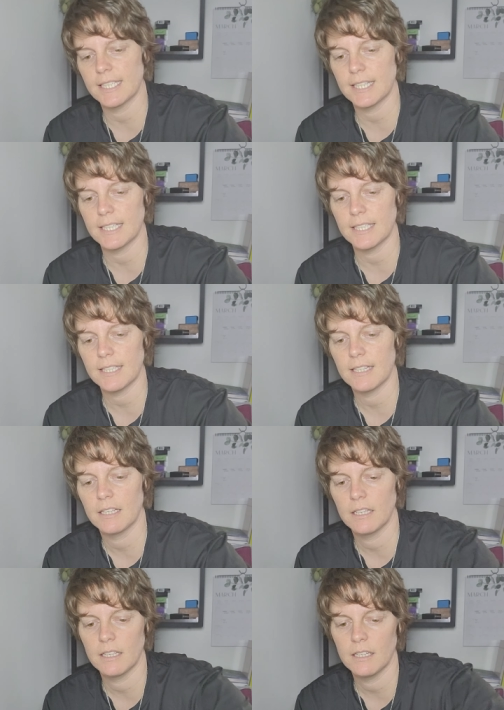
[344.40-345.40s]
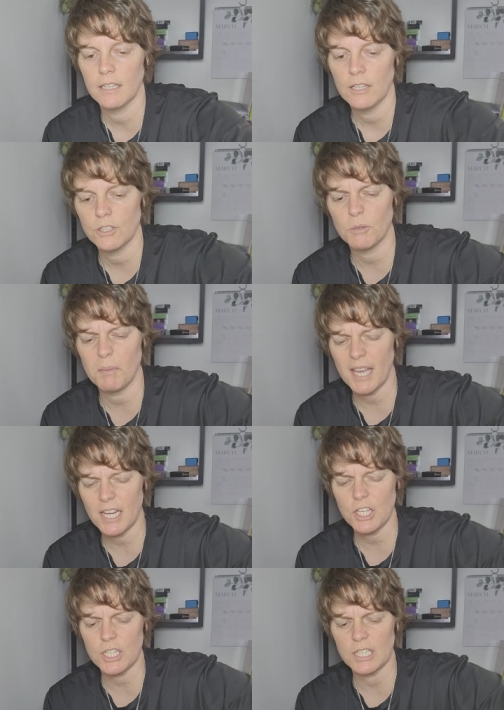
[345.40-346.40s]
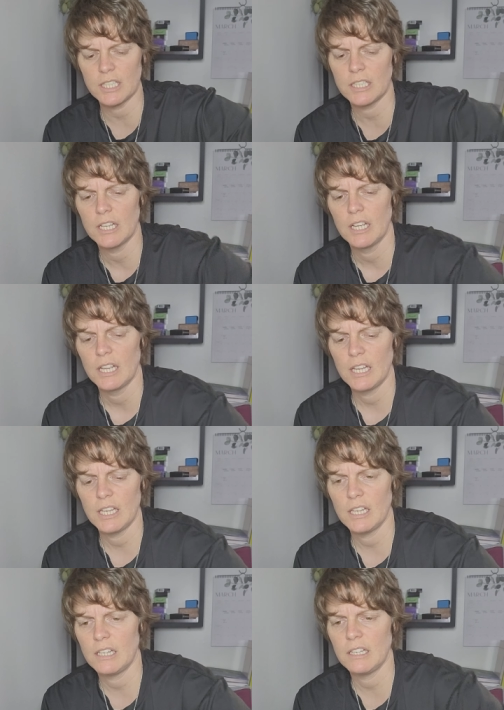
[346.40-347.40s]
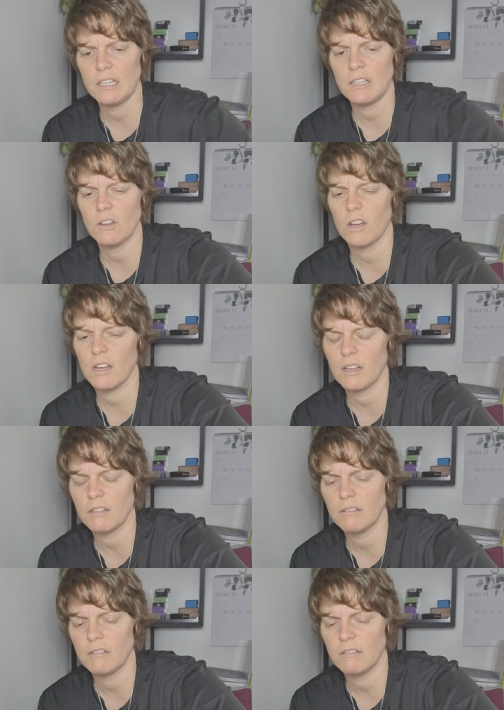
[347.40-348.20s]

this. So patience in uh,